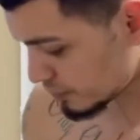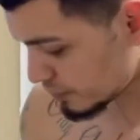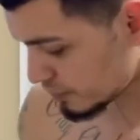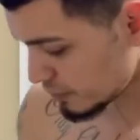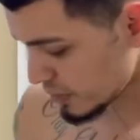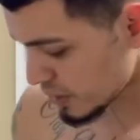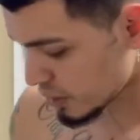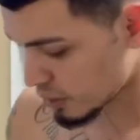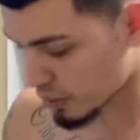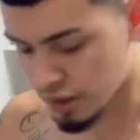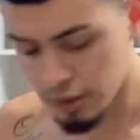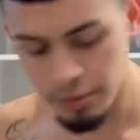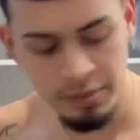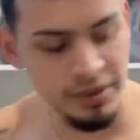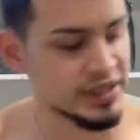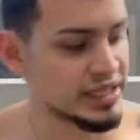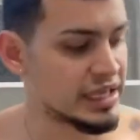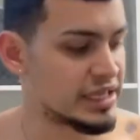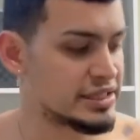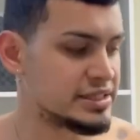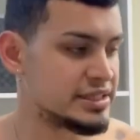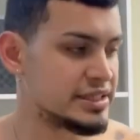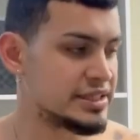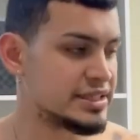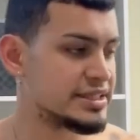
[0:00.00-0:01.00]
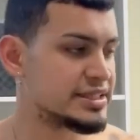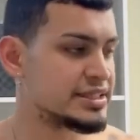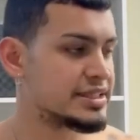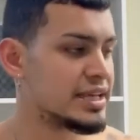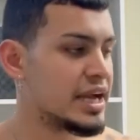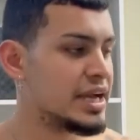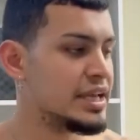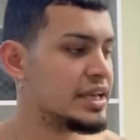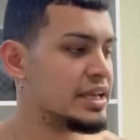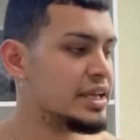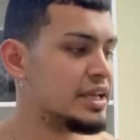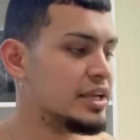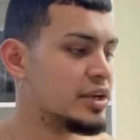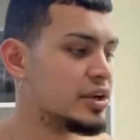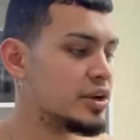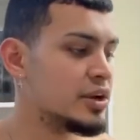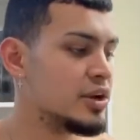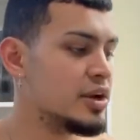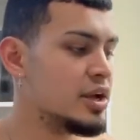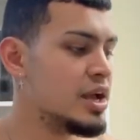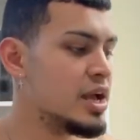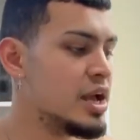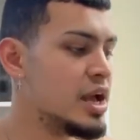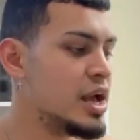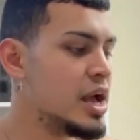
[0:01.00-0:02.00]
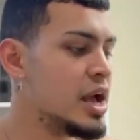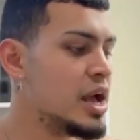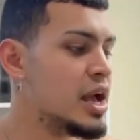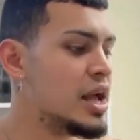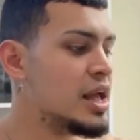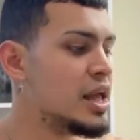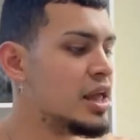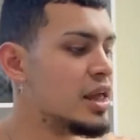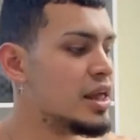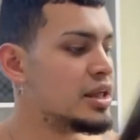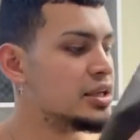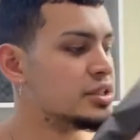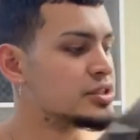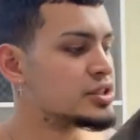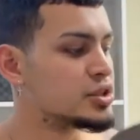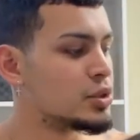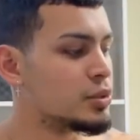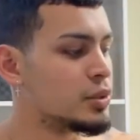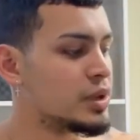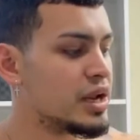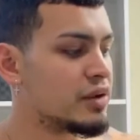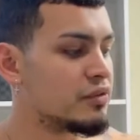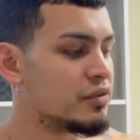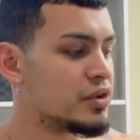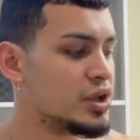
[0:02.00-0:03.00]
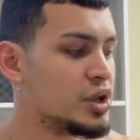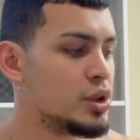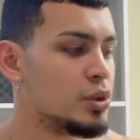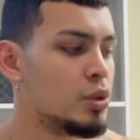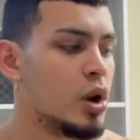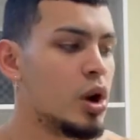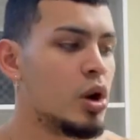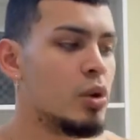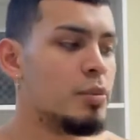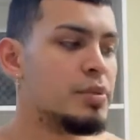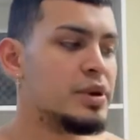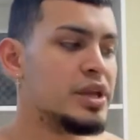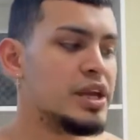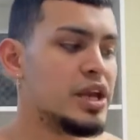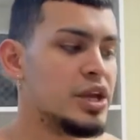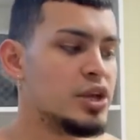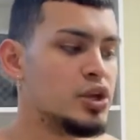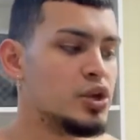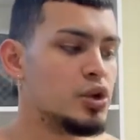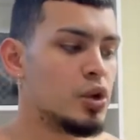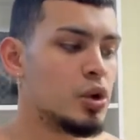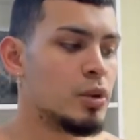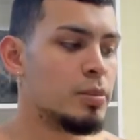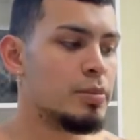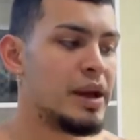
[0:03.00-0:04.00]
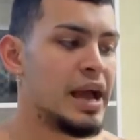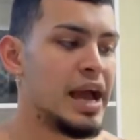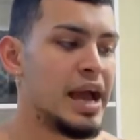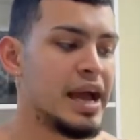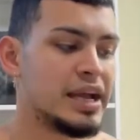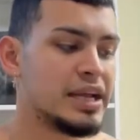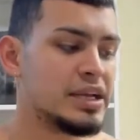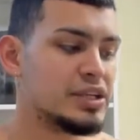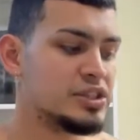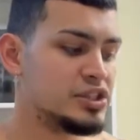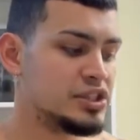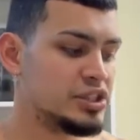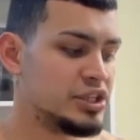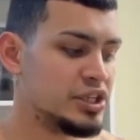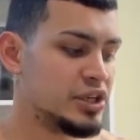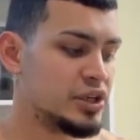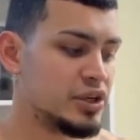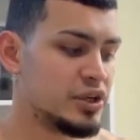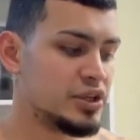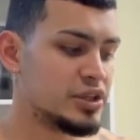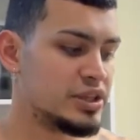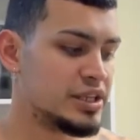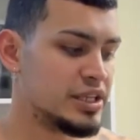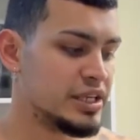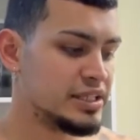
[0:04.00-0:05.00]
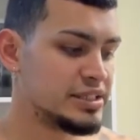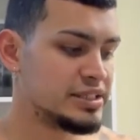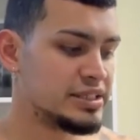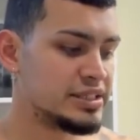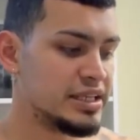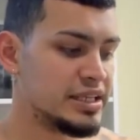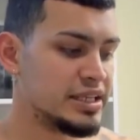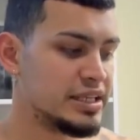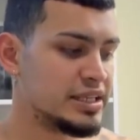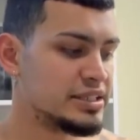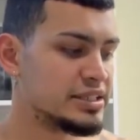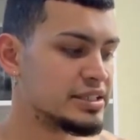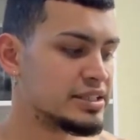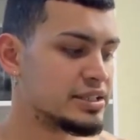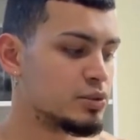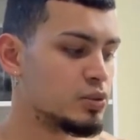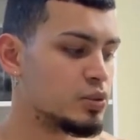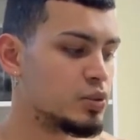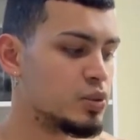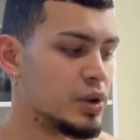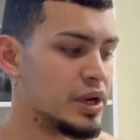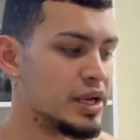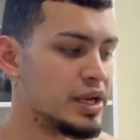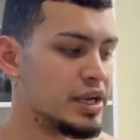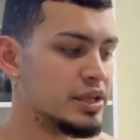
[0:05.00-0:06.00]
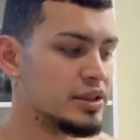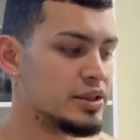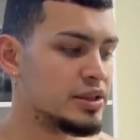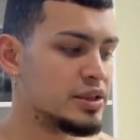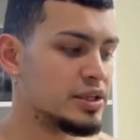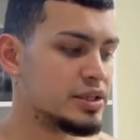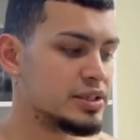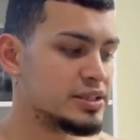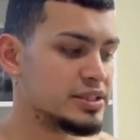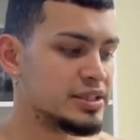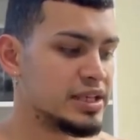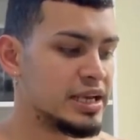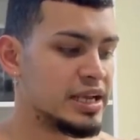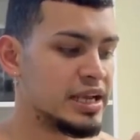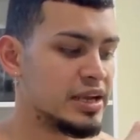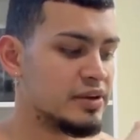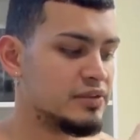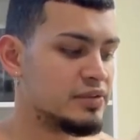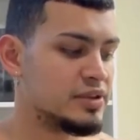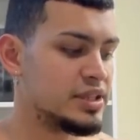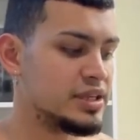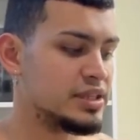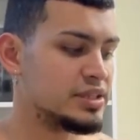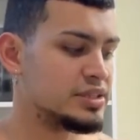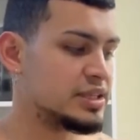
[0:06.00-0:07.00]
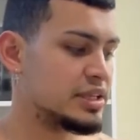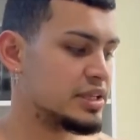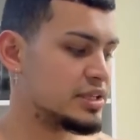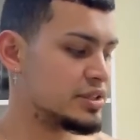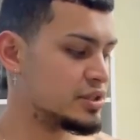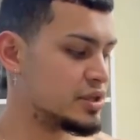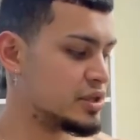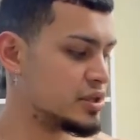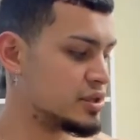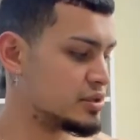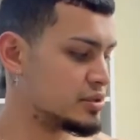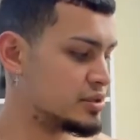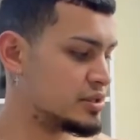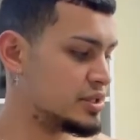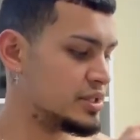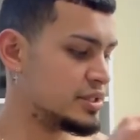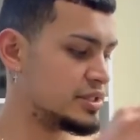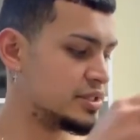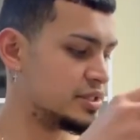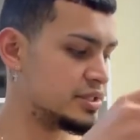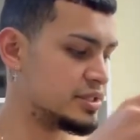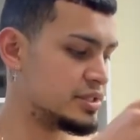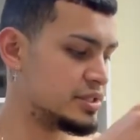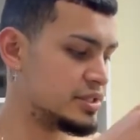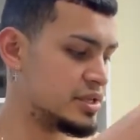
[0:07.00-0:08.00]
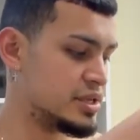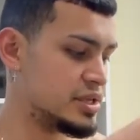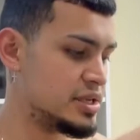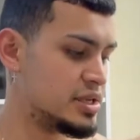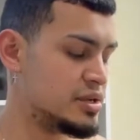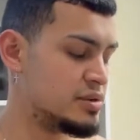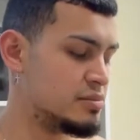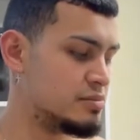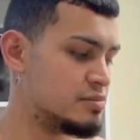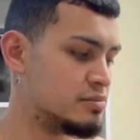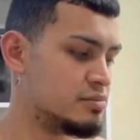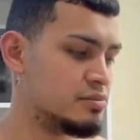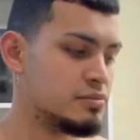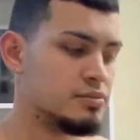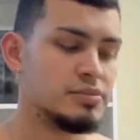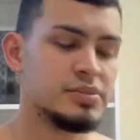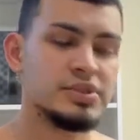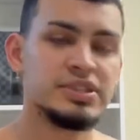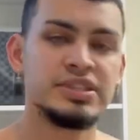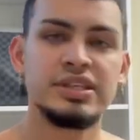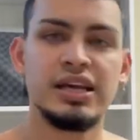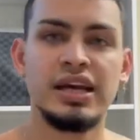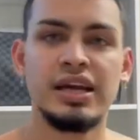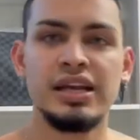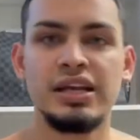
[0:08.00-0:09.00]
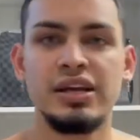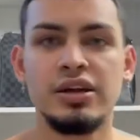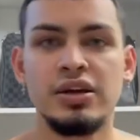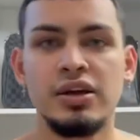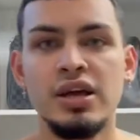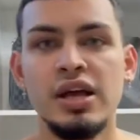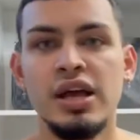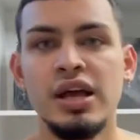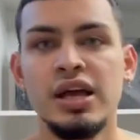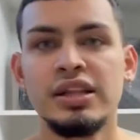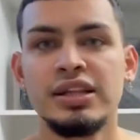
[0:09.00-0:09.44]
I'm gonna put that to the side here. So whenever you open your package here, this is what it looks like. Everything's like turned to the um, side here.